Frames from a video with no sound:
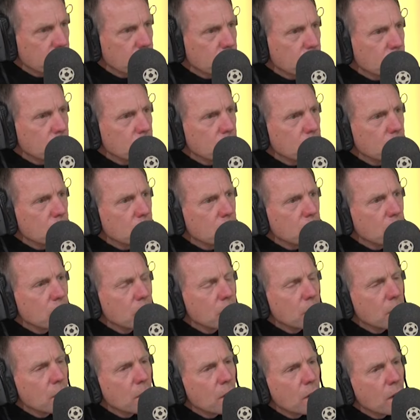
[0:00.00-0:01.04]

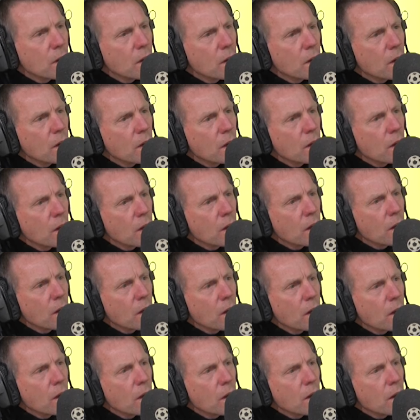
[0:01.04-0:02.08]

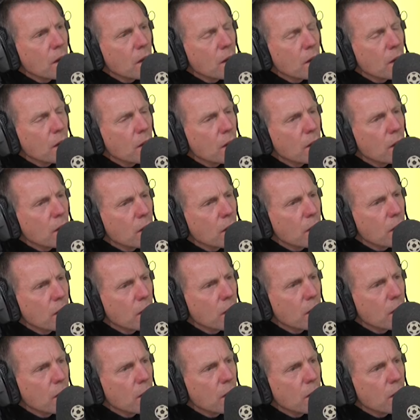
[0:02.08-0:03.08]
(silent)